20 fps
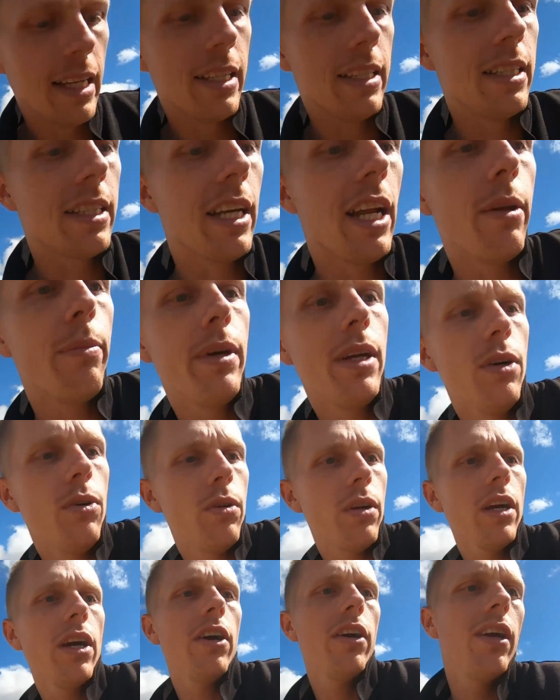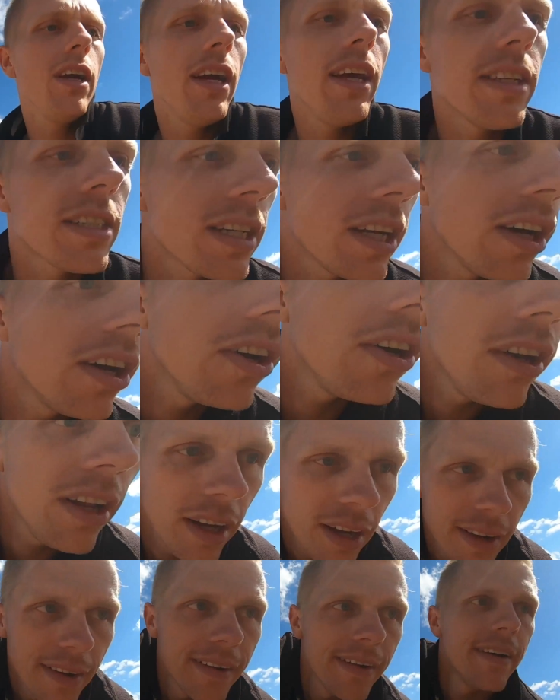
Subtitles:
She's going to be all go here soon.